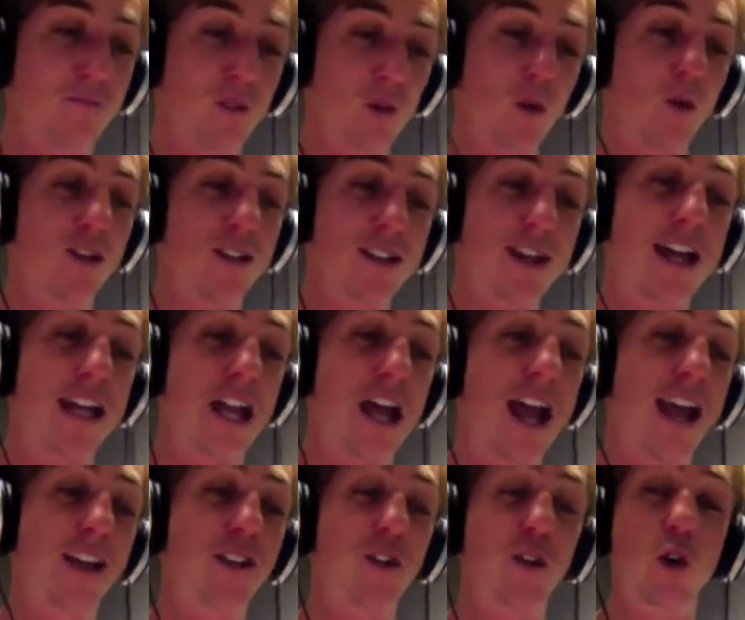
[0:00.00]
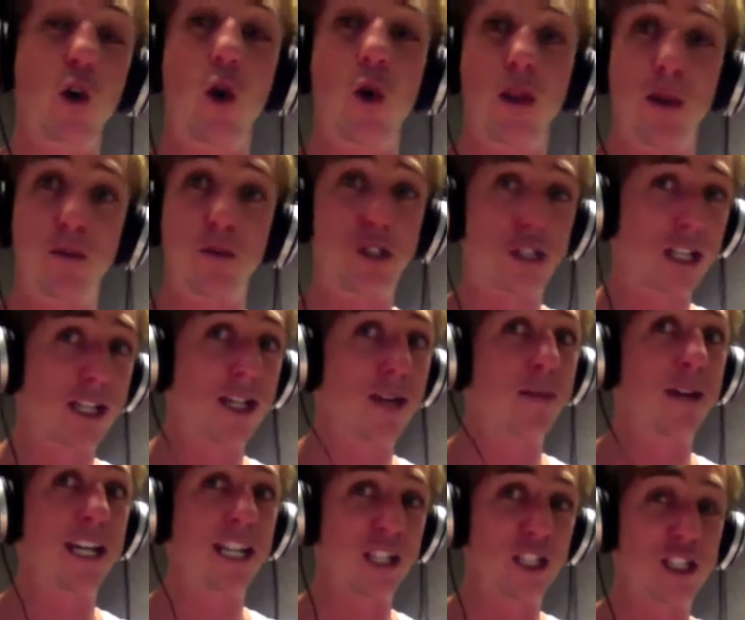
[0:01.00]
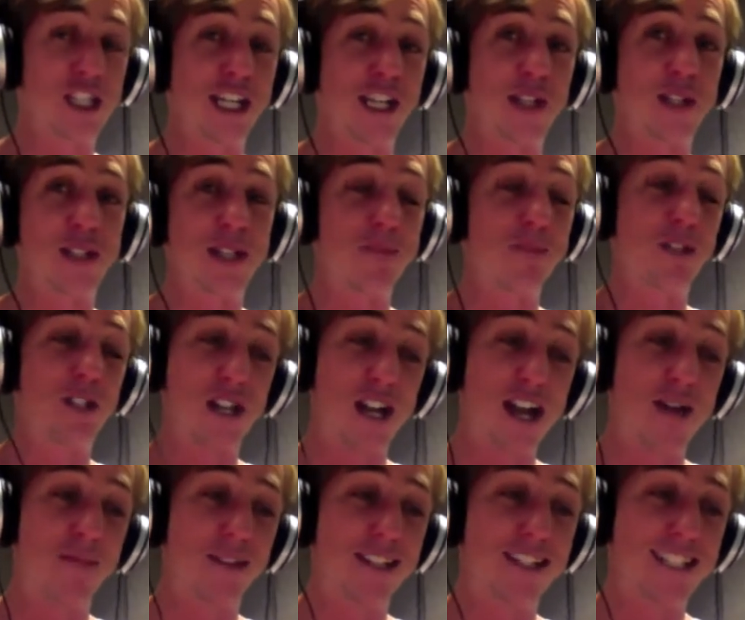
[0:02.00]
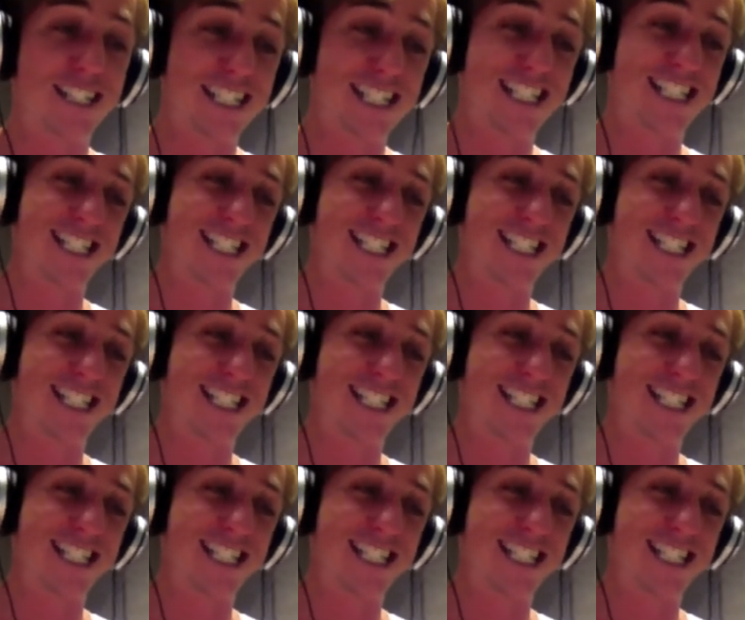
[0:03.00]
or as I like to call them, chickens in pajamas,